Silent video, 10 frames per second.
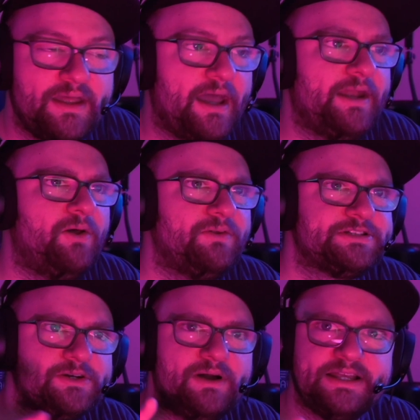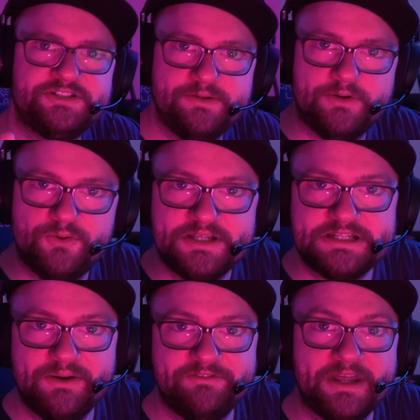And also, I stream on Twitch
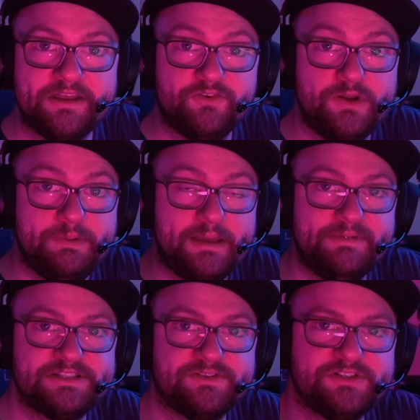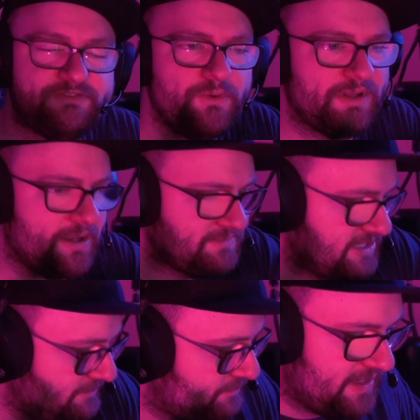now every day at 3 p.m. Eastern. So if you want to come
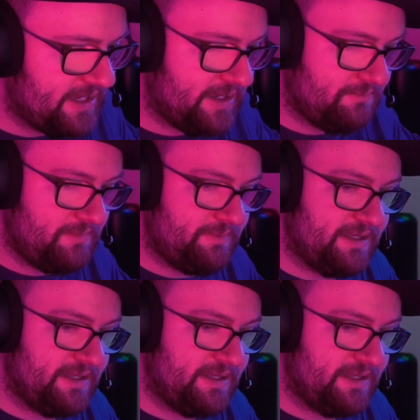see me play maybe